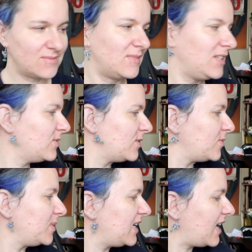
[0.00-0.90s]
you know
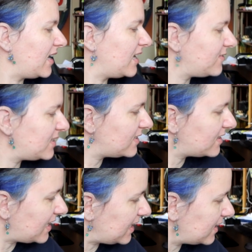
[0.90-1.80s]
me, I have this
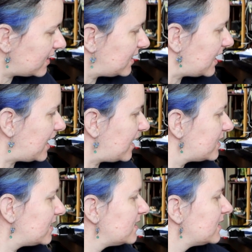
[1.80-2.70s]
thing
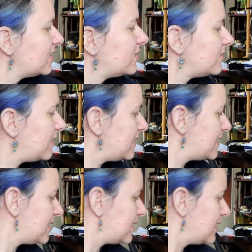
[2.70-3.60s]
that, where is it?